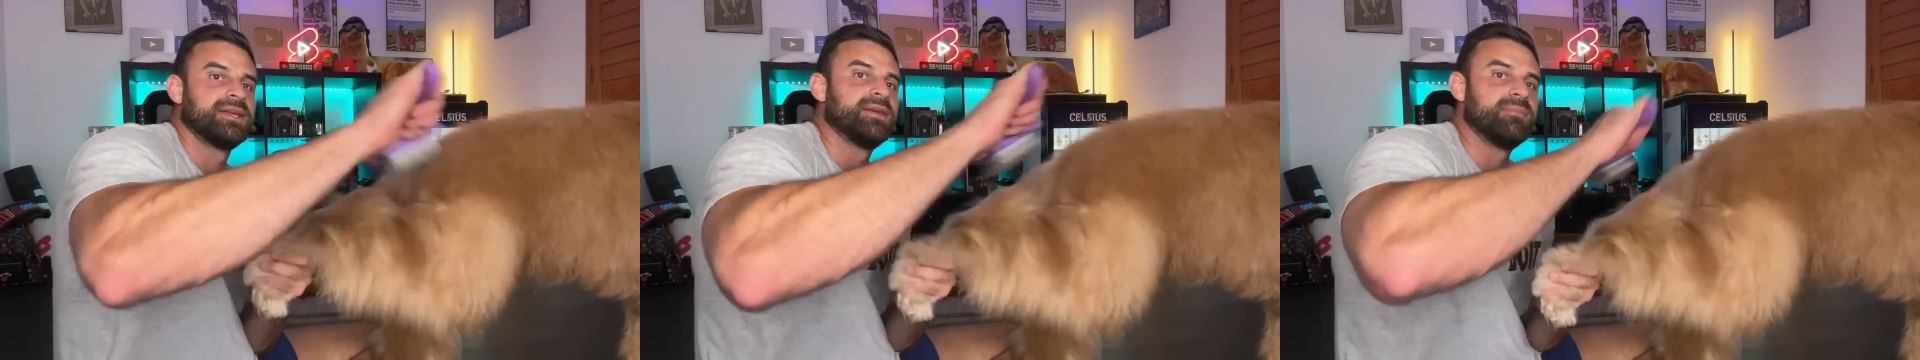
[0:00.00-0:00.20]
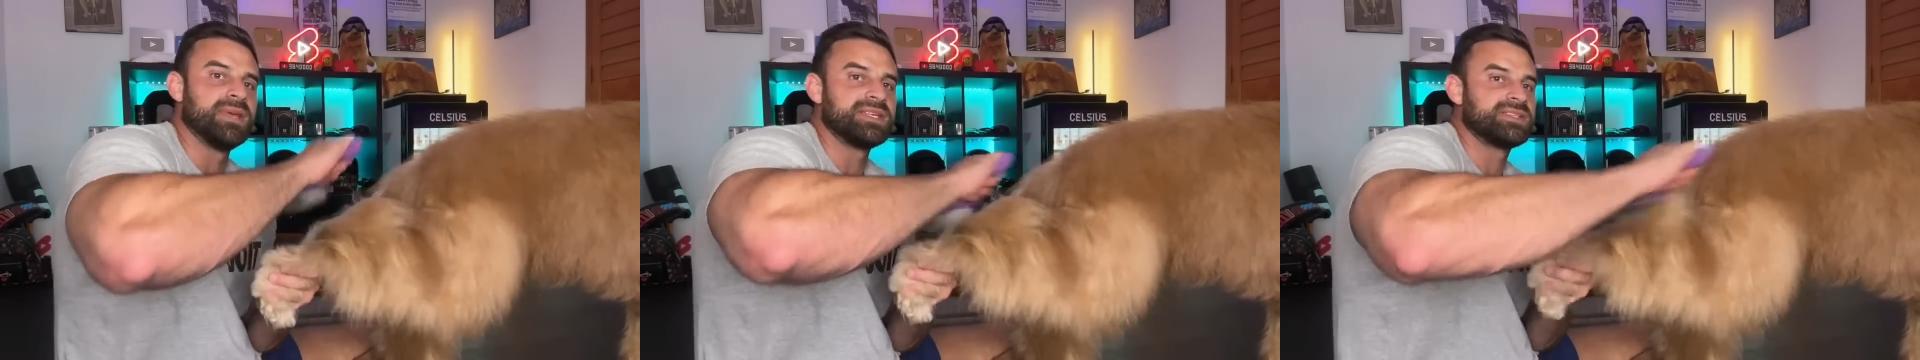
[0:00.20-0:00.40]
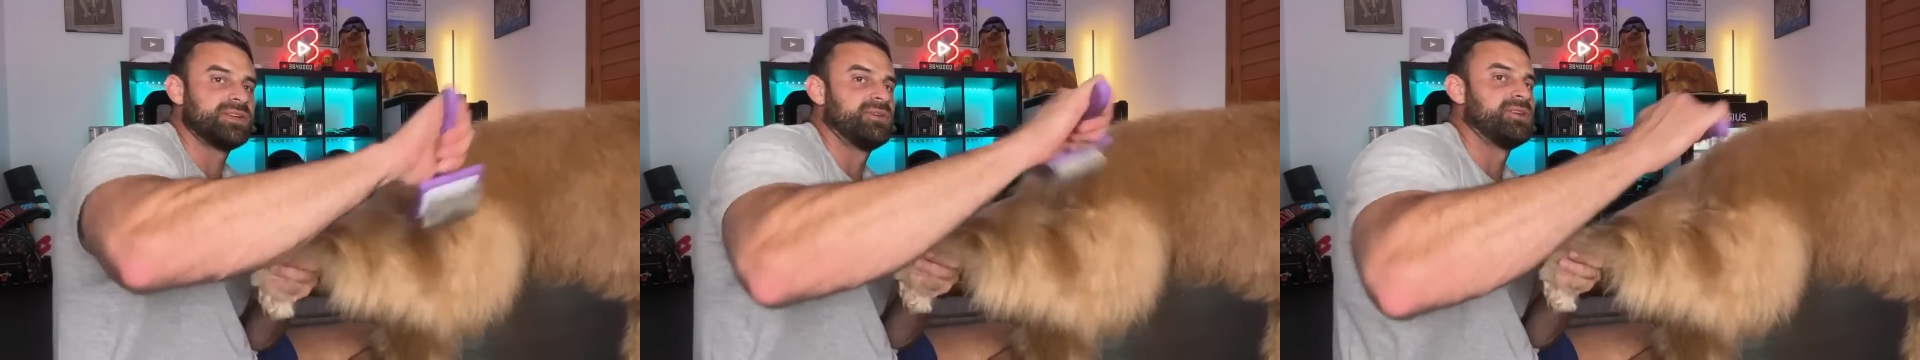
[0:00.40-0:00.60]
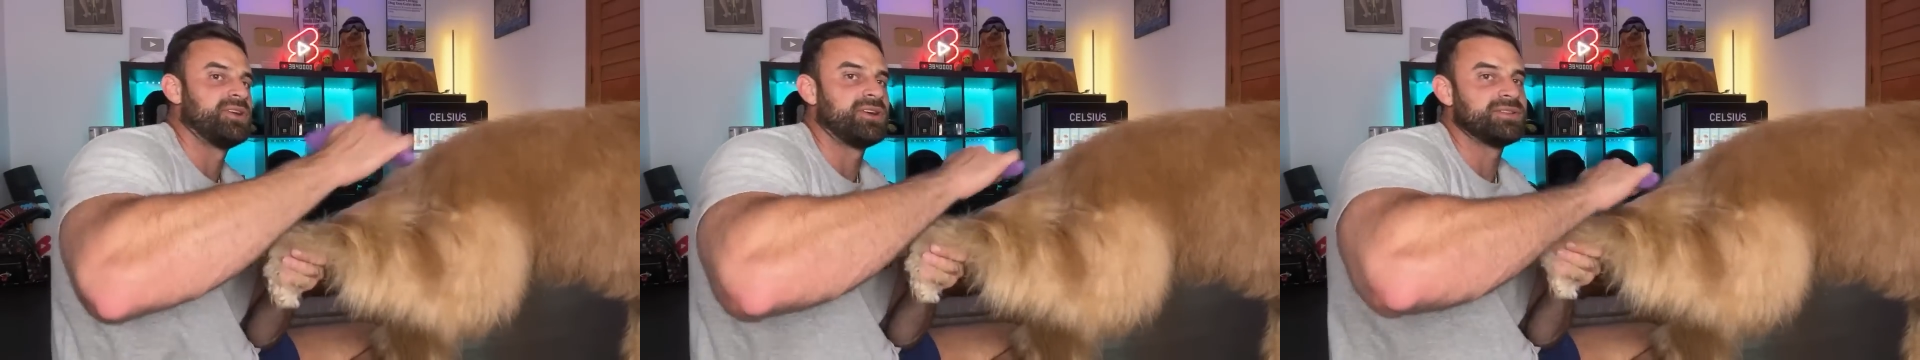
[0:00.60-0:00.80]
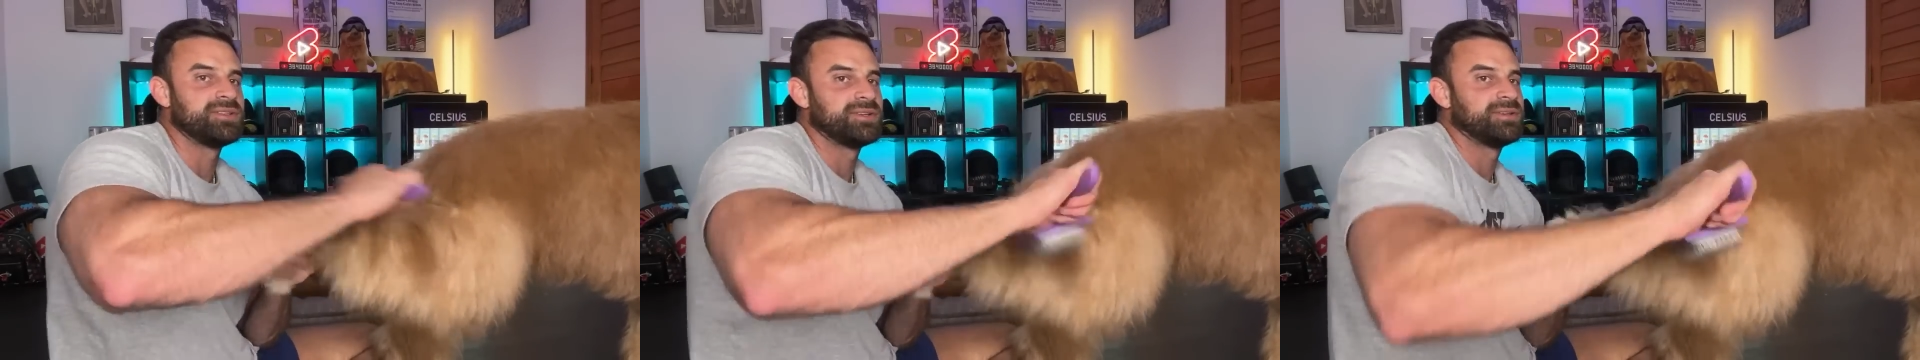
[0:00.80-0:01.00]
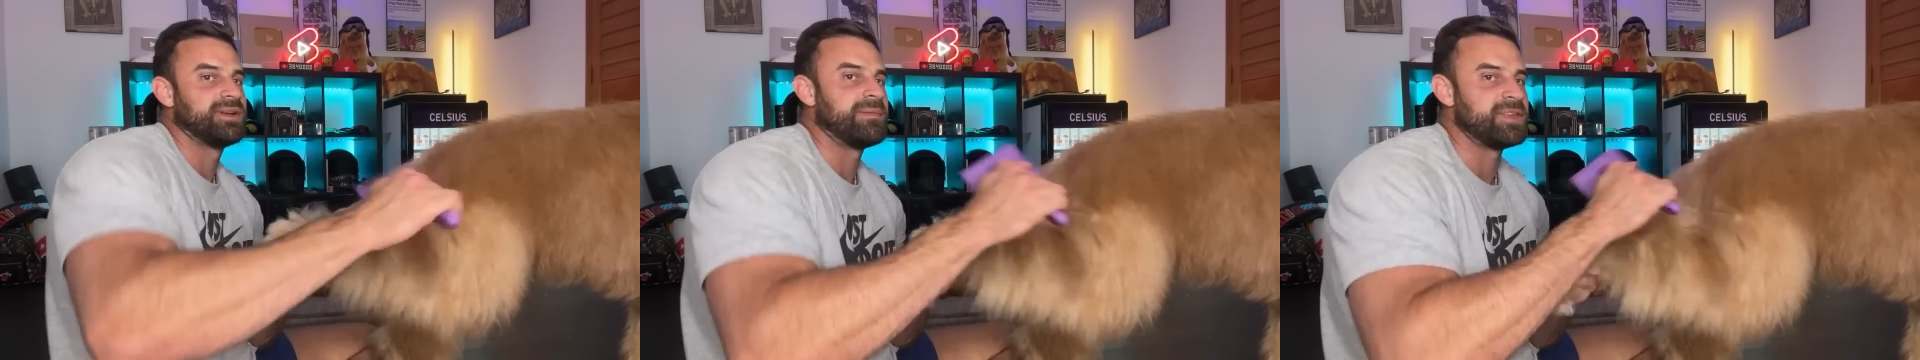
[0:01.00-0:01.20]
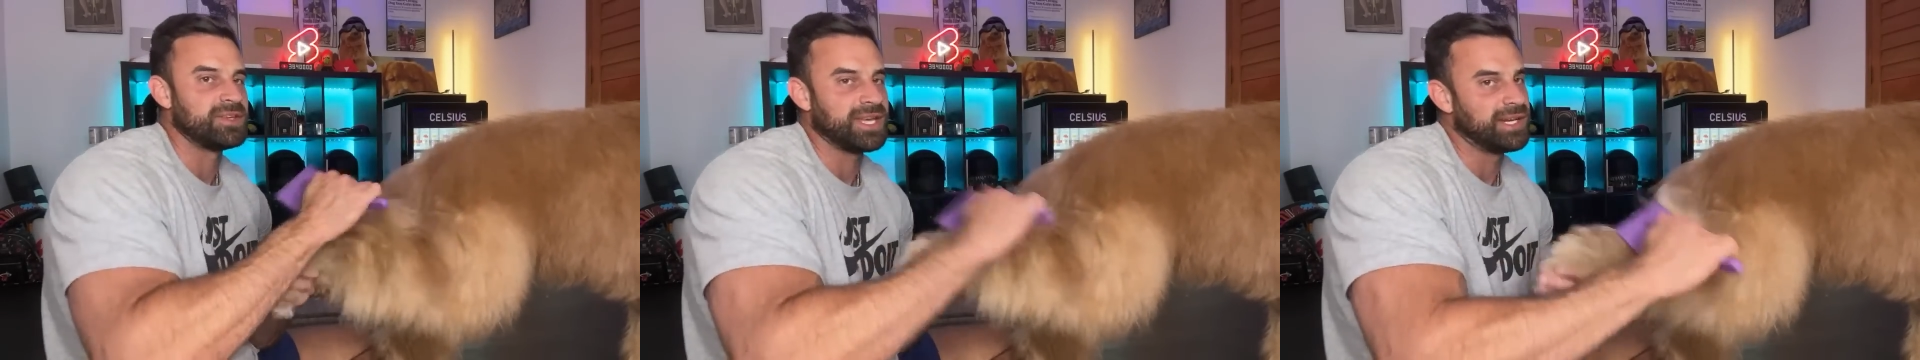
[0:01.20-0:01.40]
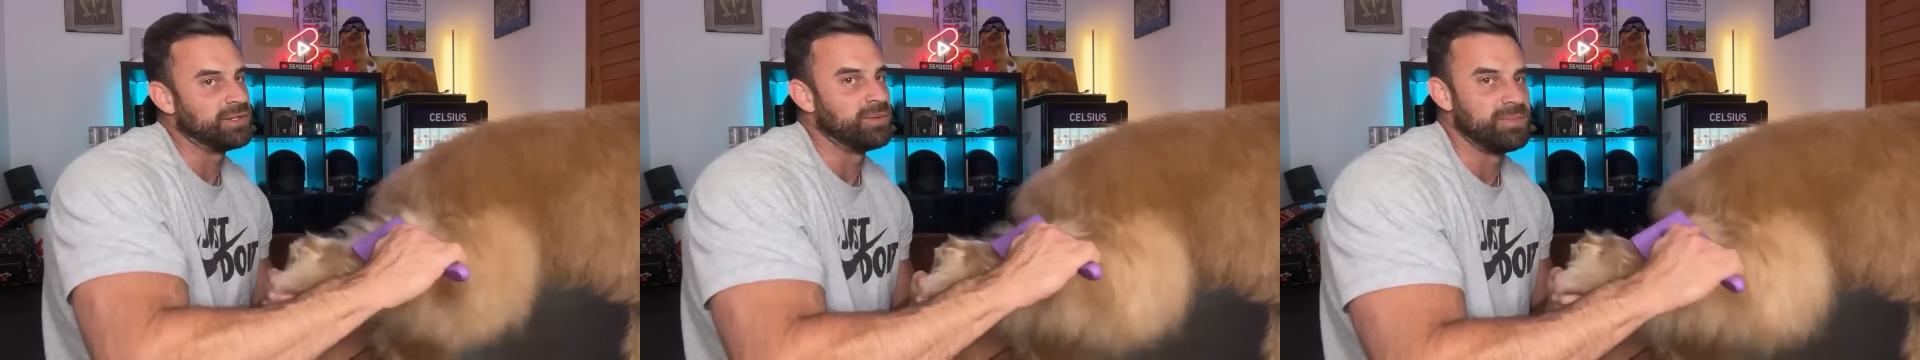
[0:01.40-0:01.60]
Messi or Ronaldo? I mean, you
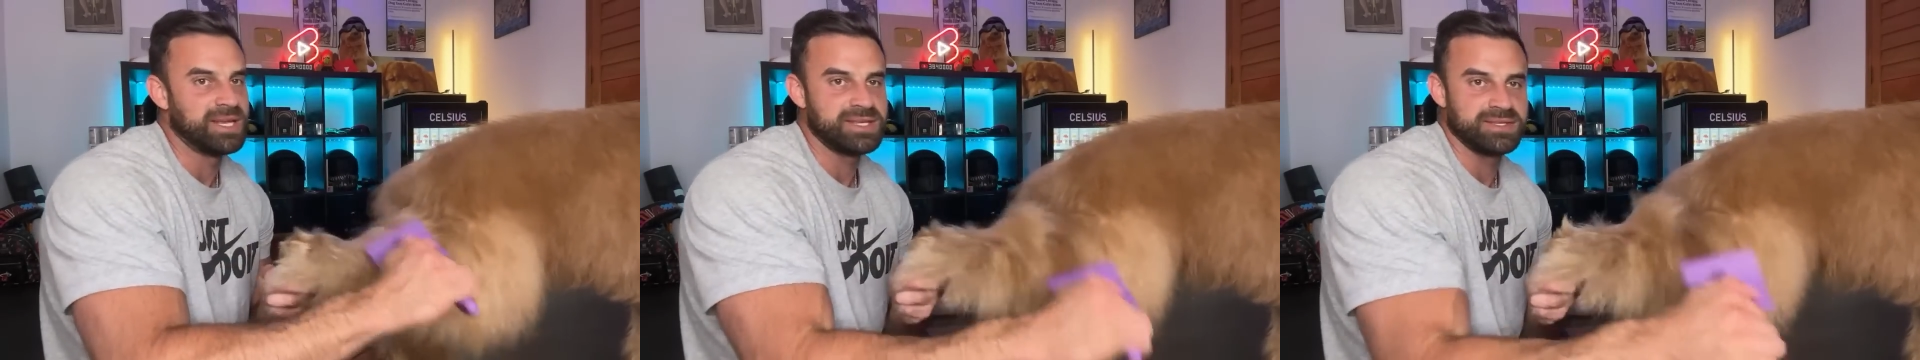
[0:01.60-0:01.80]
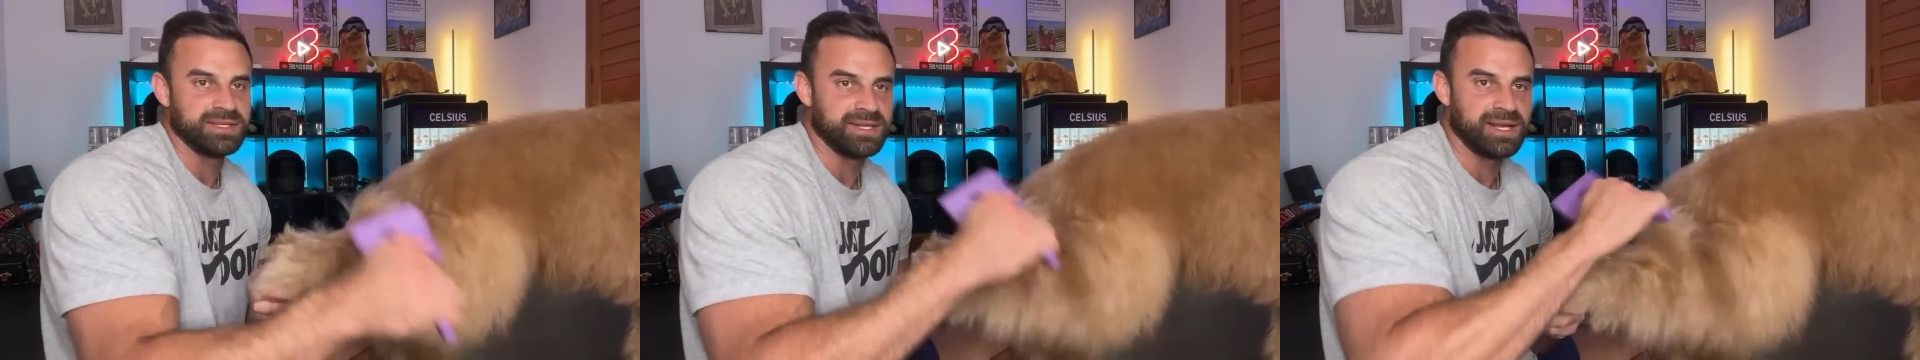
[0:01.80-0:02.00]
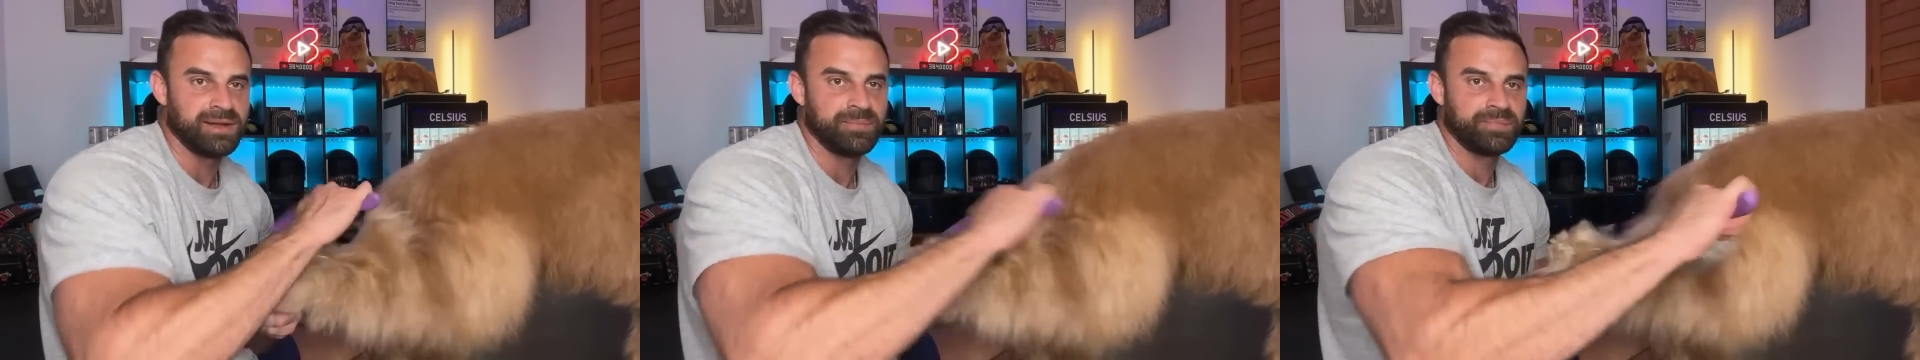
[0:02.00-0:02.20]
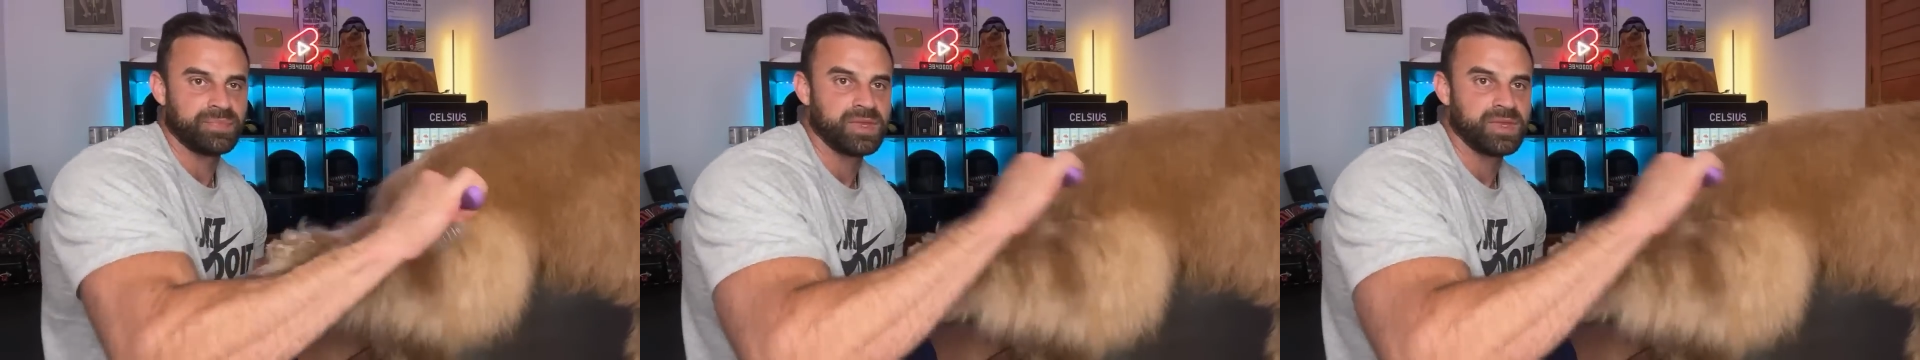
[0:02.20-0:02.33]
gotta go Messi now.